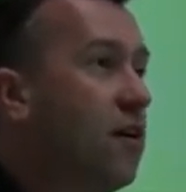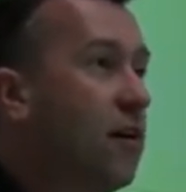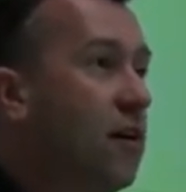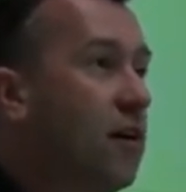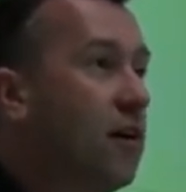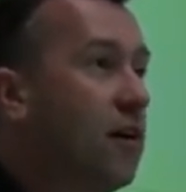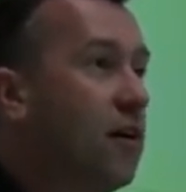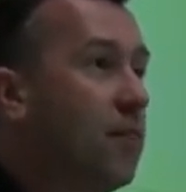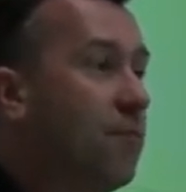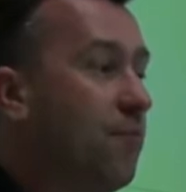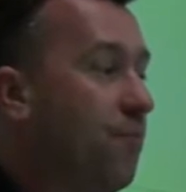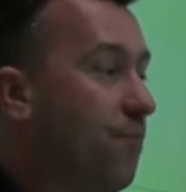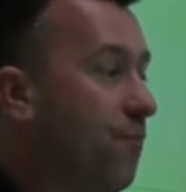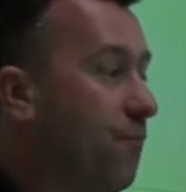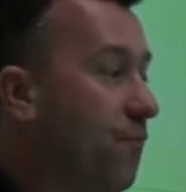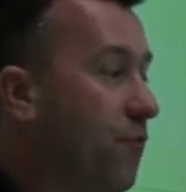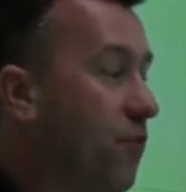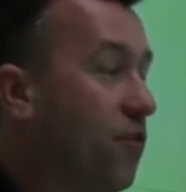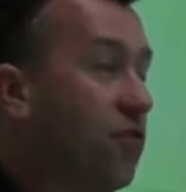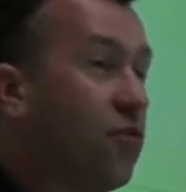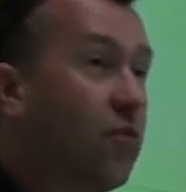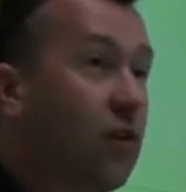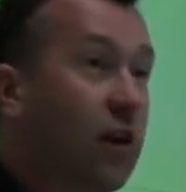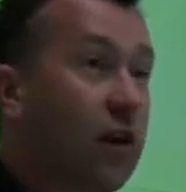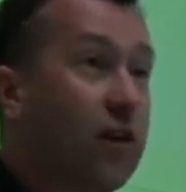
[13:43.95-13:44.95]
um,
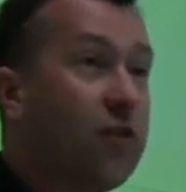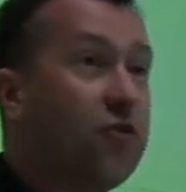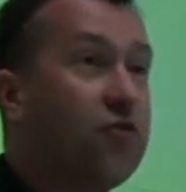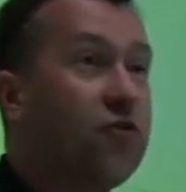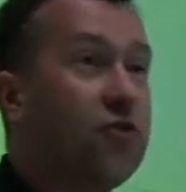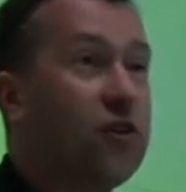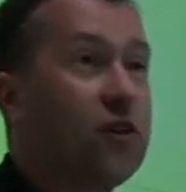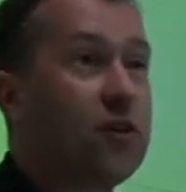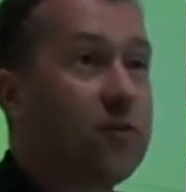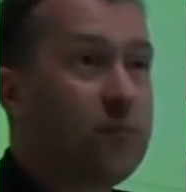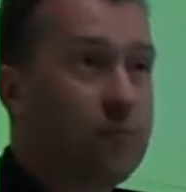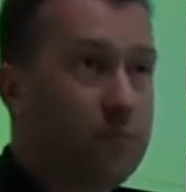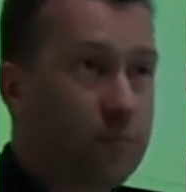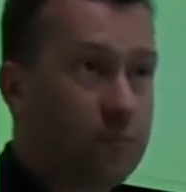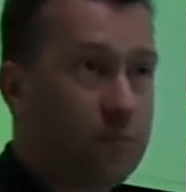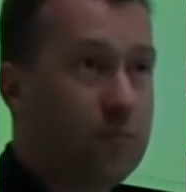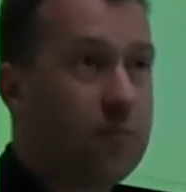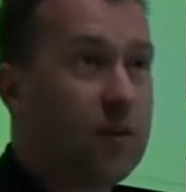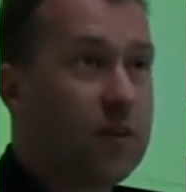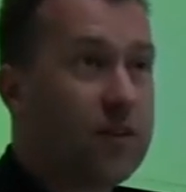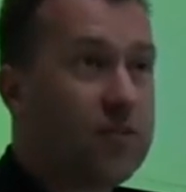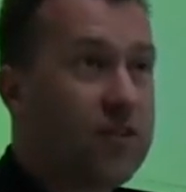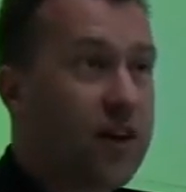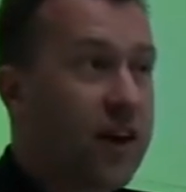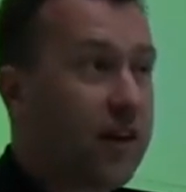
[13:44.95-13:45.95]
disclosure,
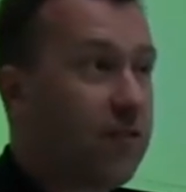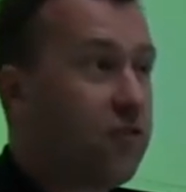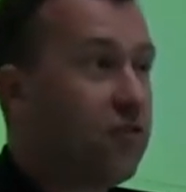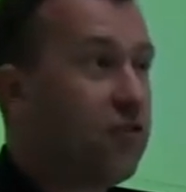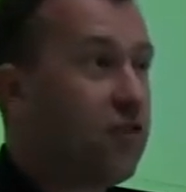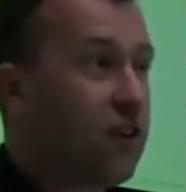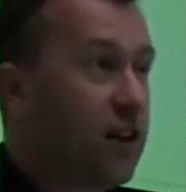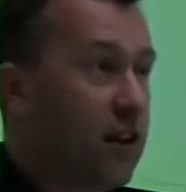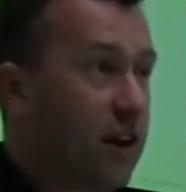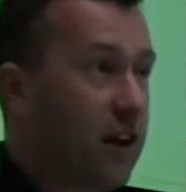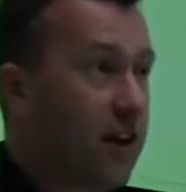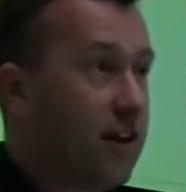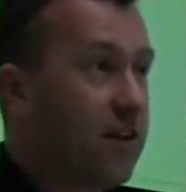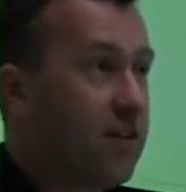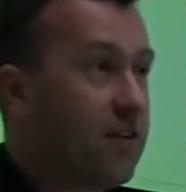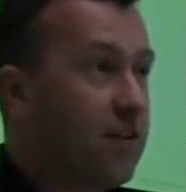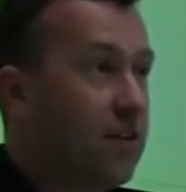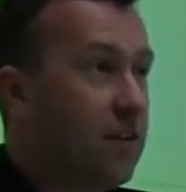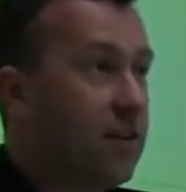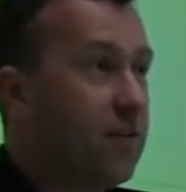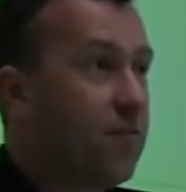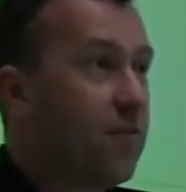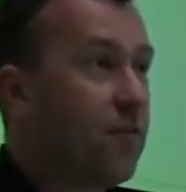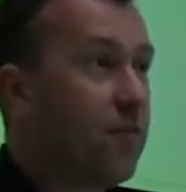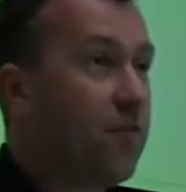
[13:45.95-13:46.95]
integrity and
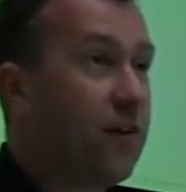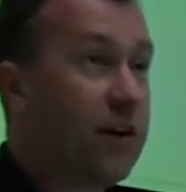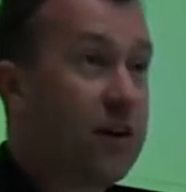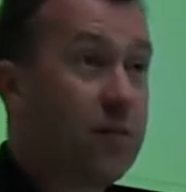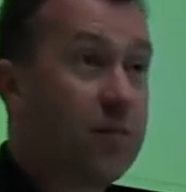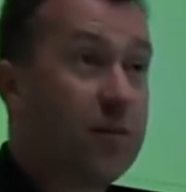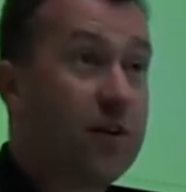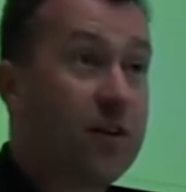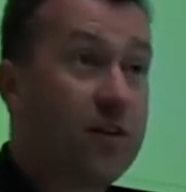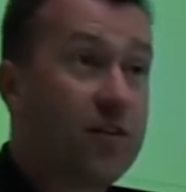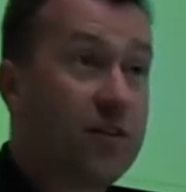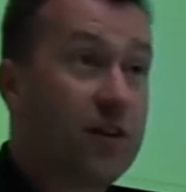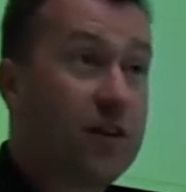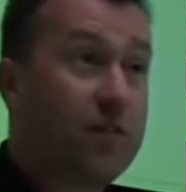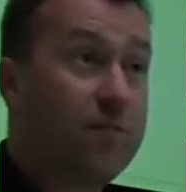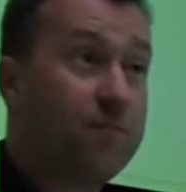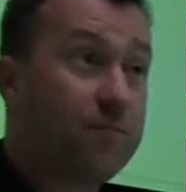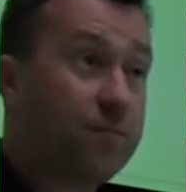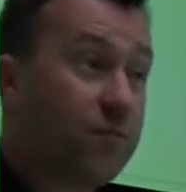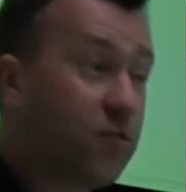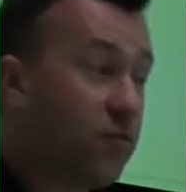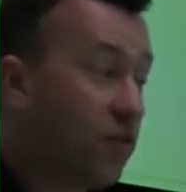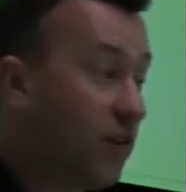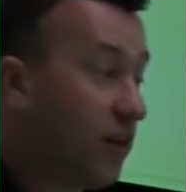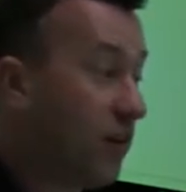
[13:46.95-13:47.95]
um, availability,
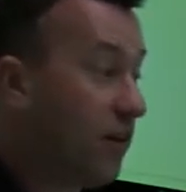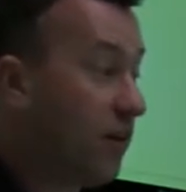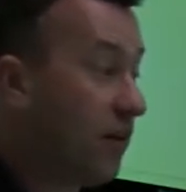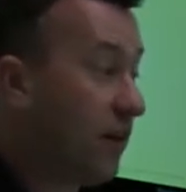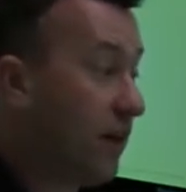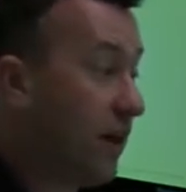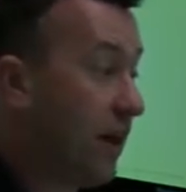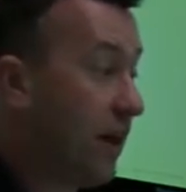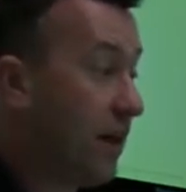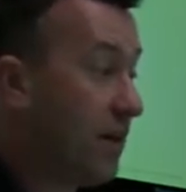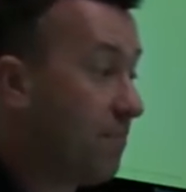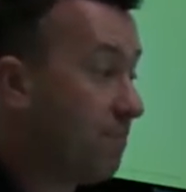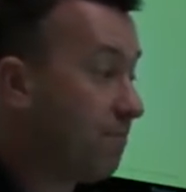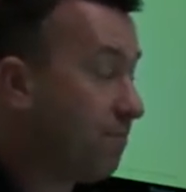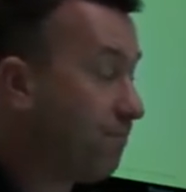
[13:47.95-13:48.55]
C I A.